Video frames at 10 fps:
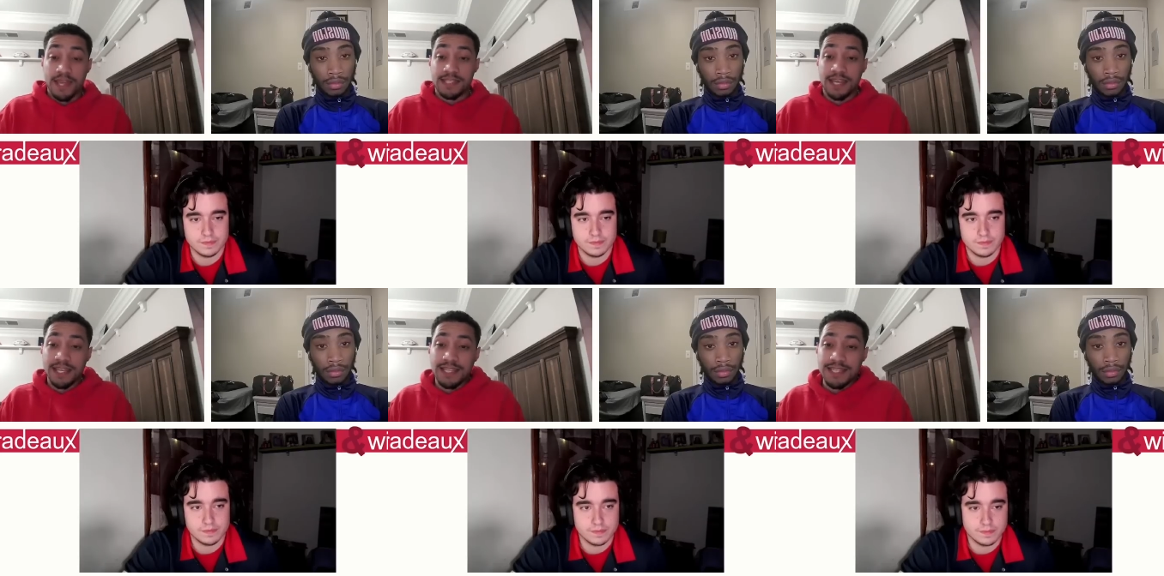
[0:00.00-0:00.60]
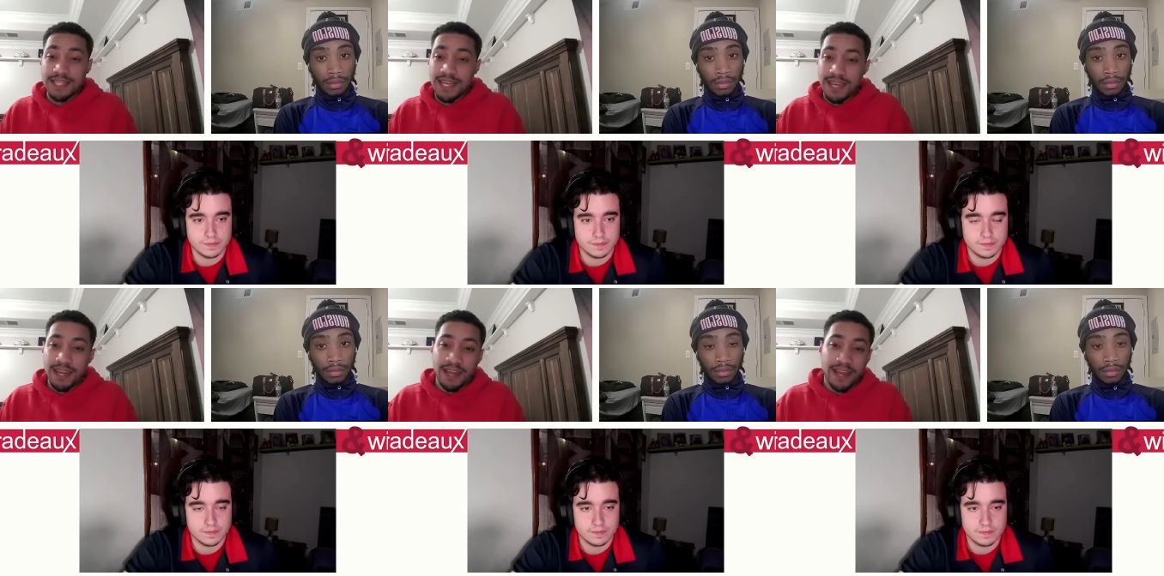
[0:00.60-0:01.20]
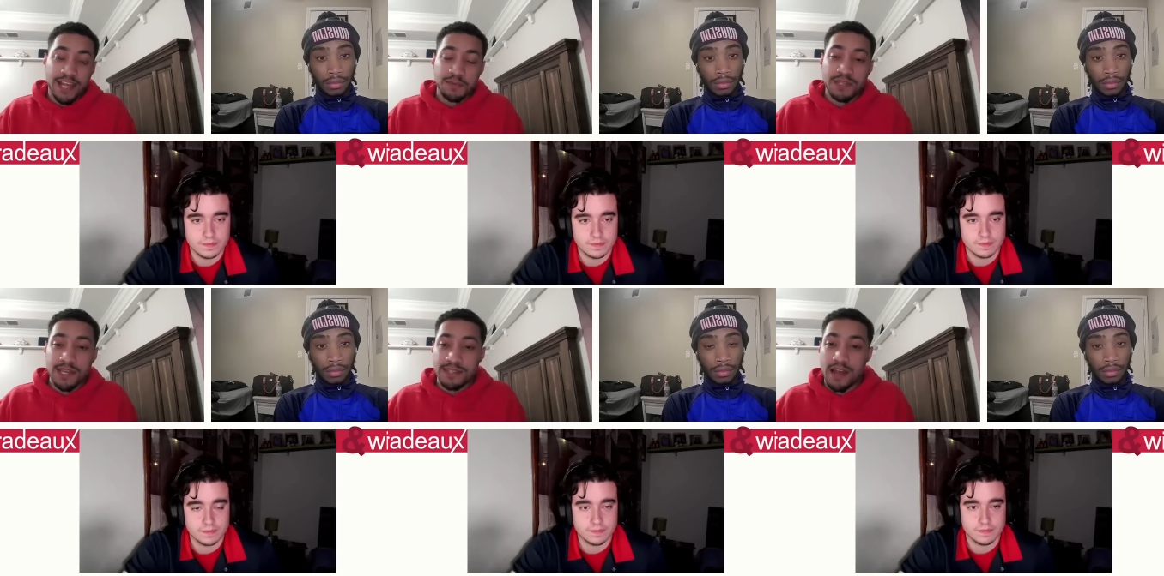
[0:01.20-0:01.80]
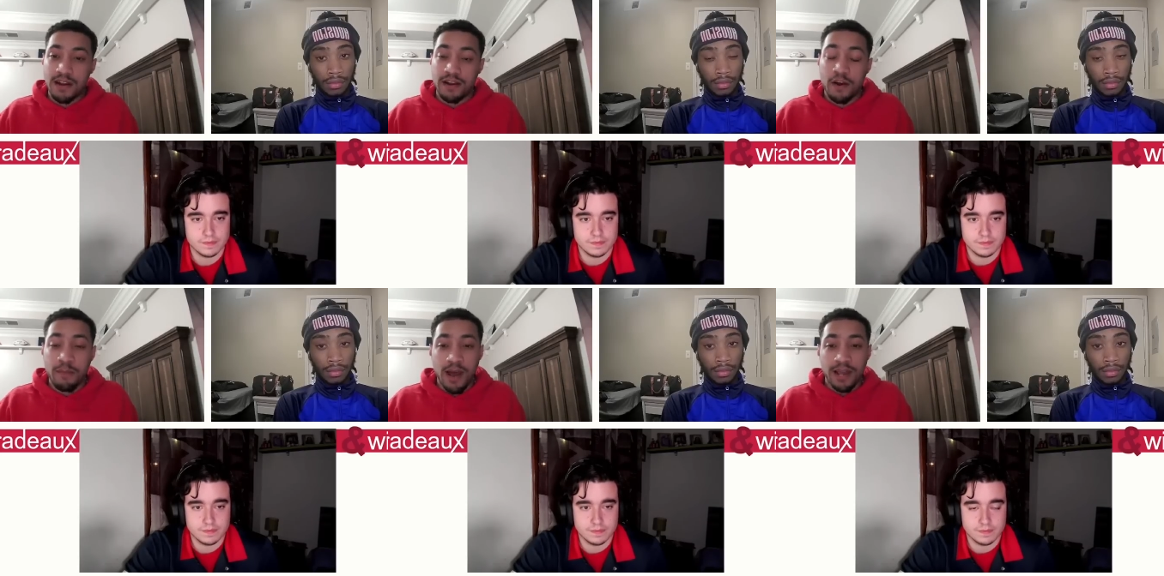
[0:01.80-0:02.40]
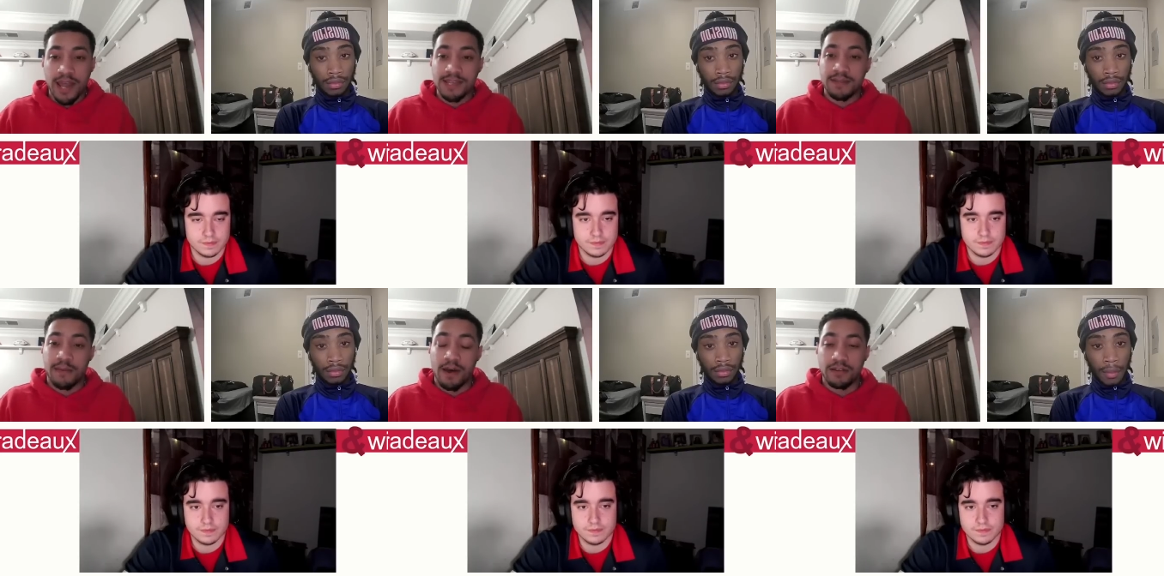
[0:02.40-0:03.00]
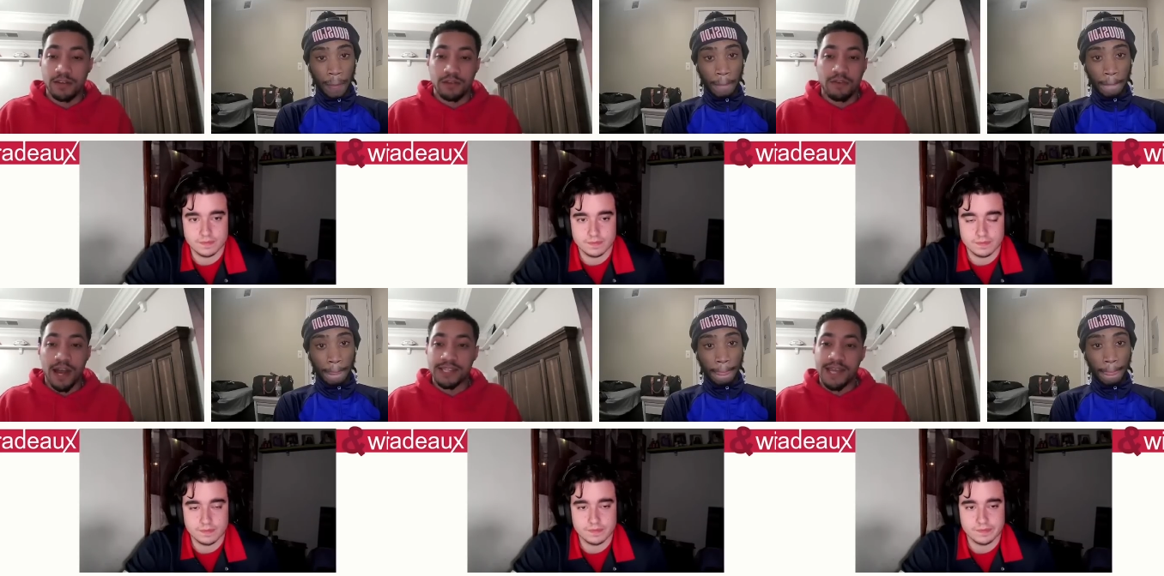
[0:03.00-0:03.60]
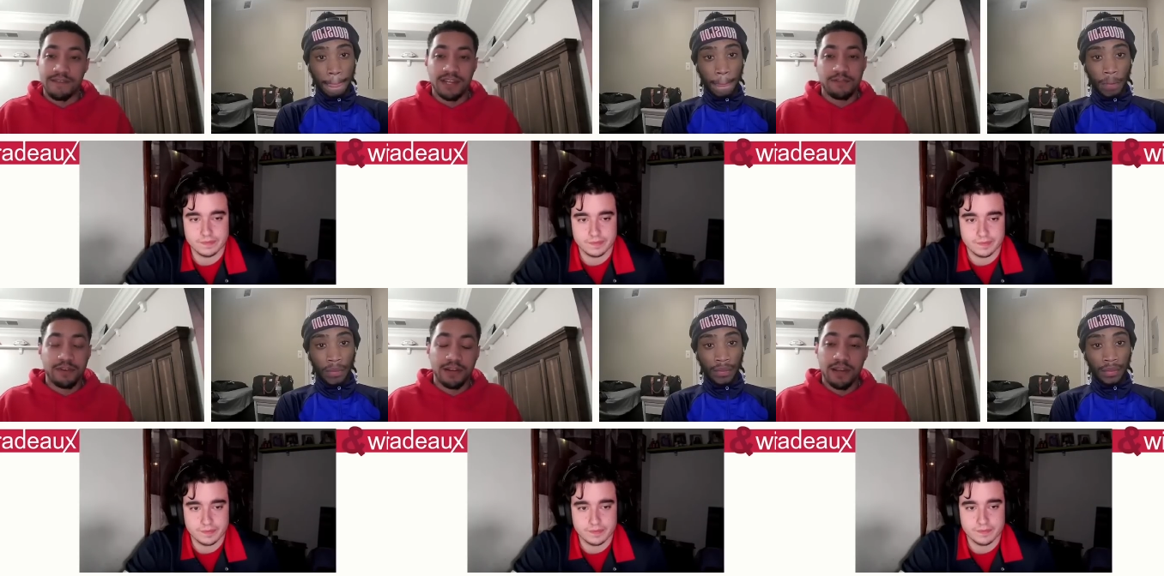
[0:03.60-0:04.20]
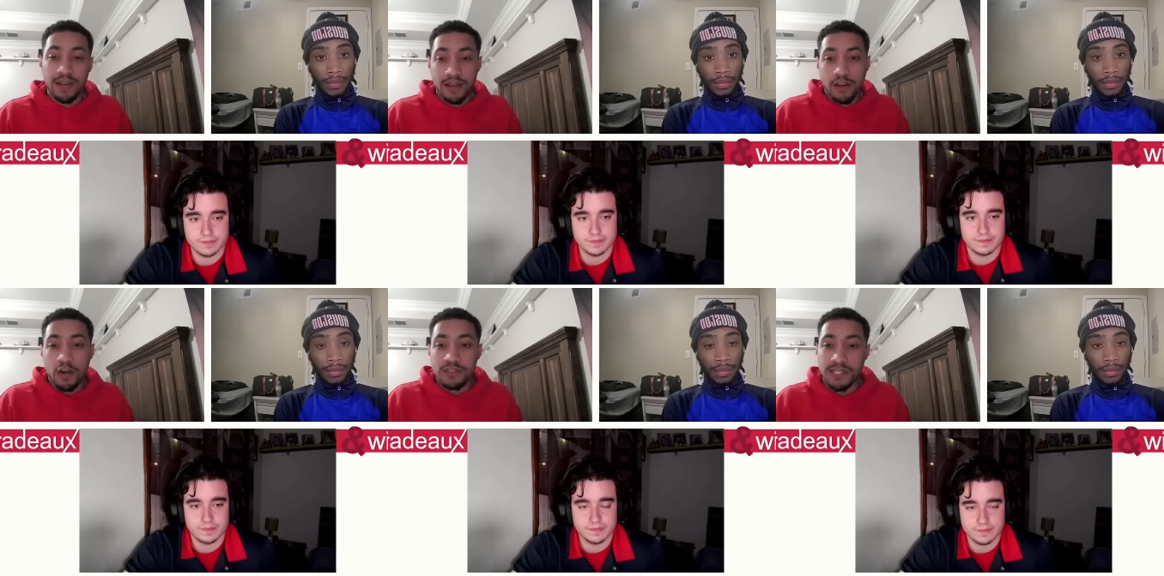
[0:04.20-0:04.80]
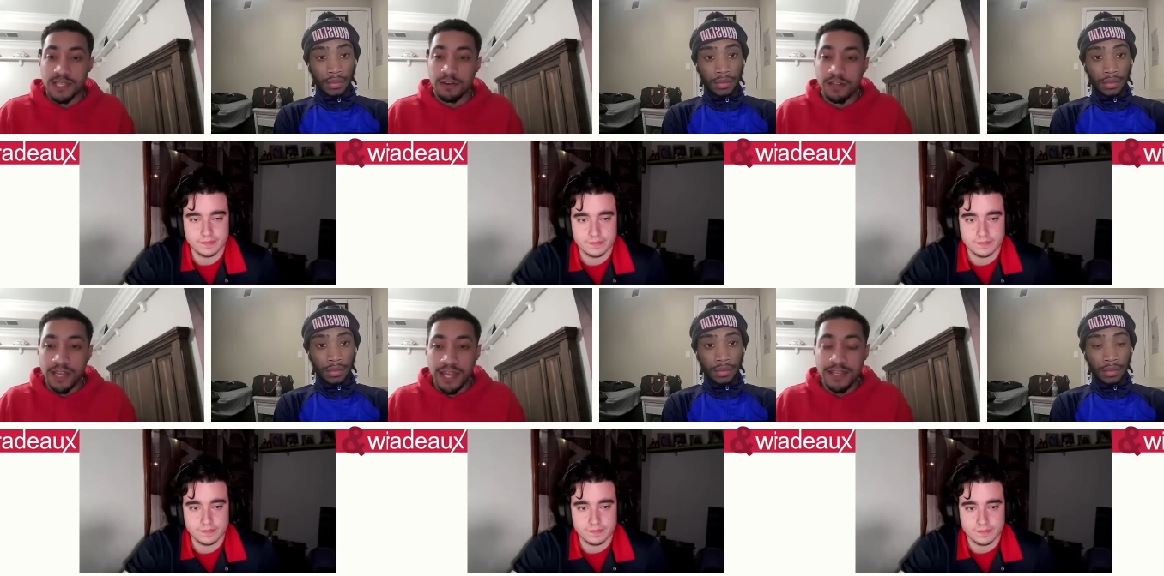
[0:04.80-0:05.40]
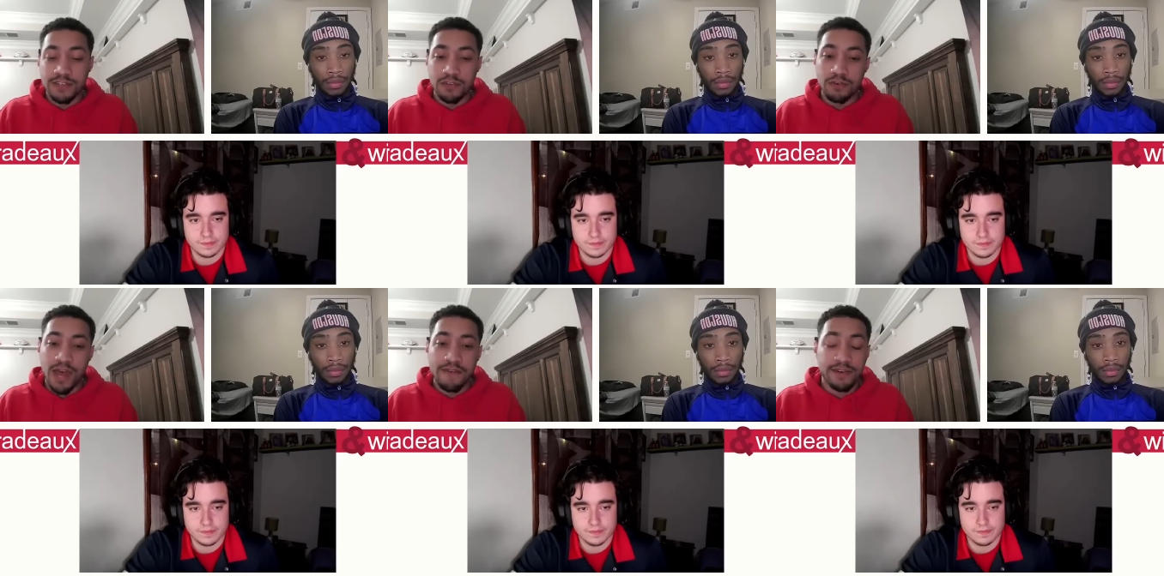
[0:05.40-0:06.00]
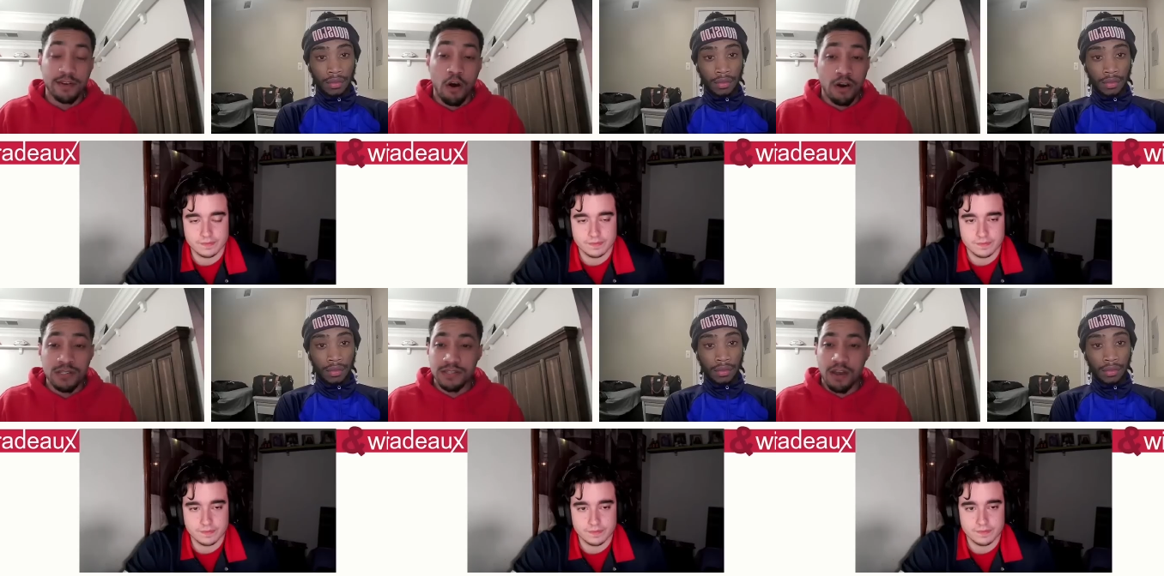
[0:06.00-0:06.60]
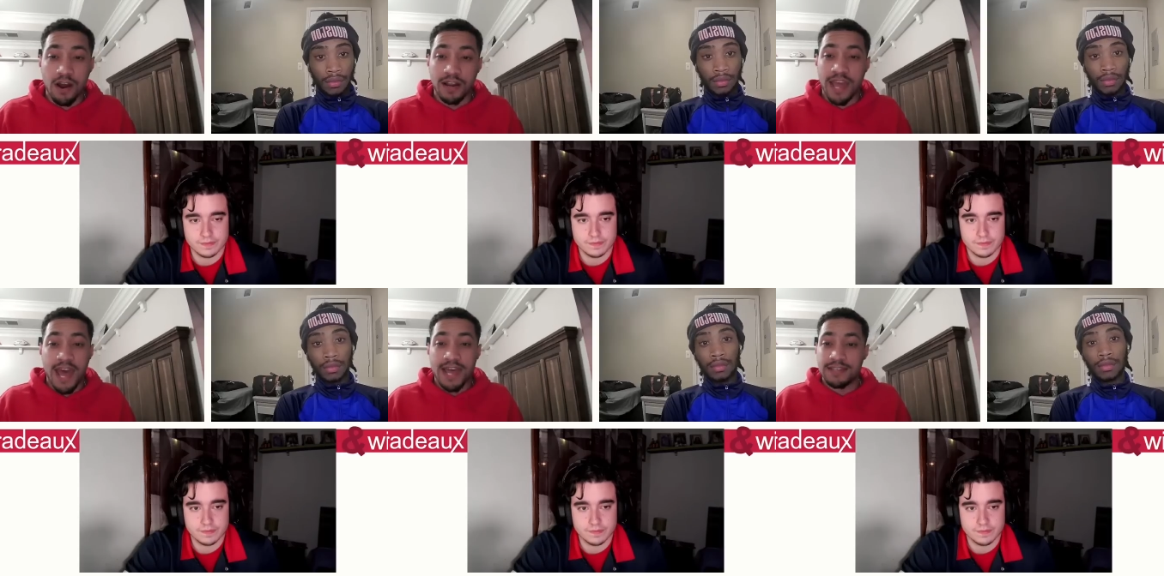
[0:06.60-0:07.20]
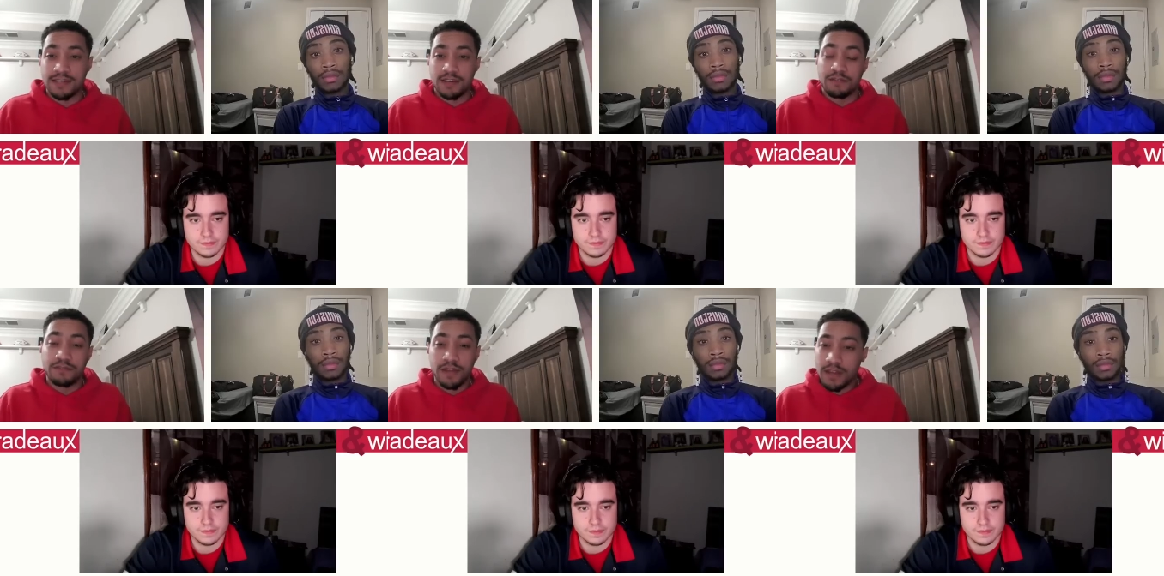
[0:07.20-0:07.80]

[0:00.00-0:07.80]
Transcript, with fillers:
Speaker 1: It's good to see again, as we touched on in our podcast about you know the Rockets having different coaches that they're looking into, having an all-star cast of